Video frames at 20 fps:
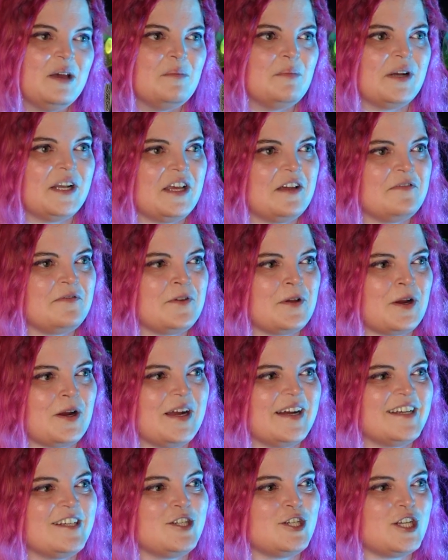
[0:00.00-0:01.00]
But if
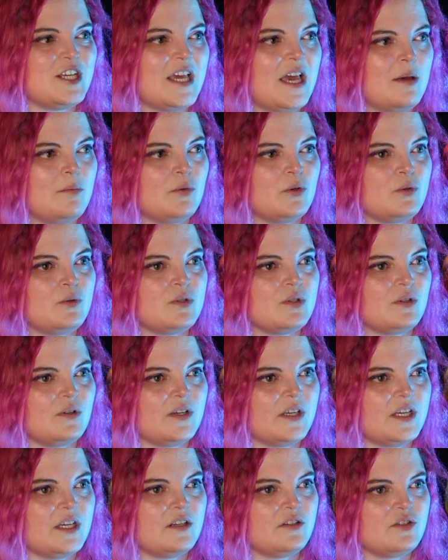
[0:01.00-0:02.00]
you're a GM who's
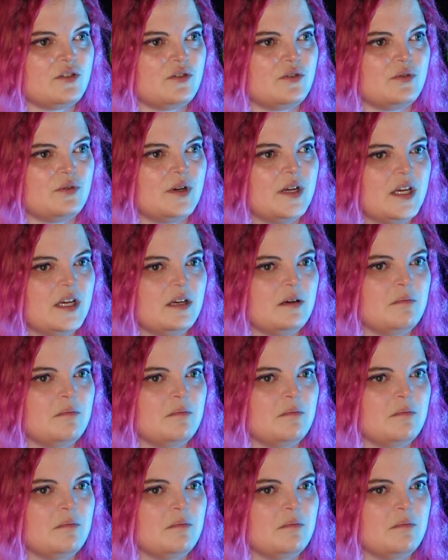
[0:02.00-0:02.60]
looking to